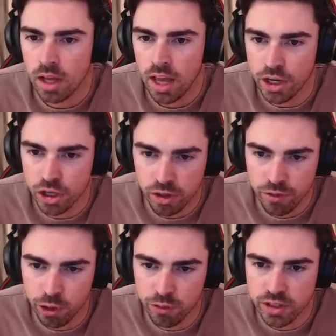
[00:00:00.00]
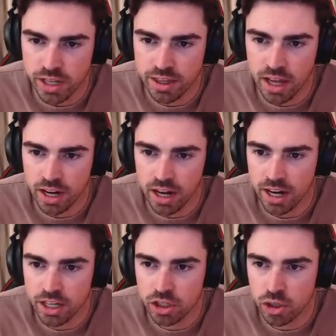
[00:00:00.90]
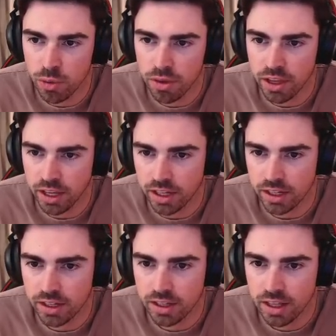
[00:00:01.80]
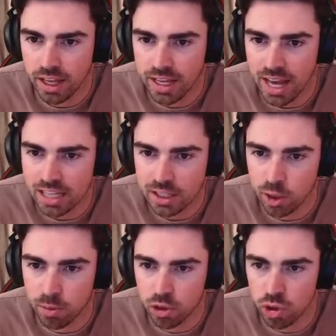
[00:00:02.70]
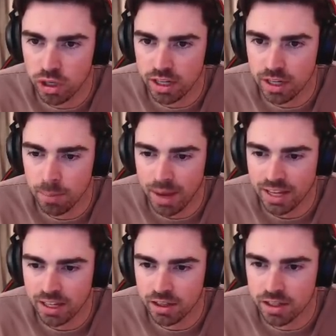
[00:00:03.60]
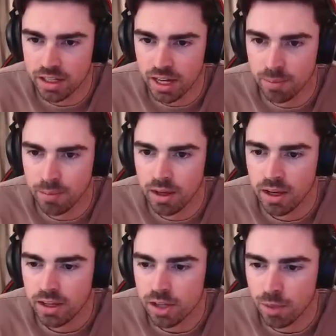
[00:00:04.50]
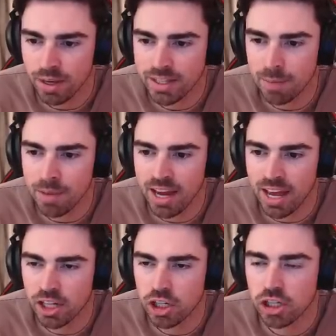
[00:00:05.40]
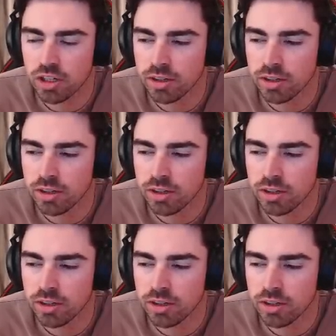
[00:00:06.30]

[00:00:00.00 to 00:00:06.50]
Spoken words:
And you got to feel for Z99. I just don't think he has the opportunity to come back into this game. He picks up that edge.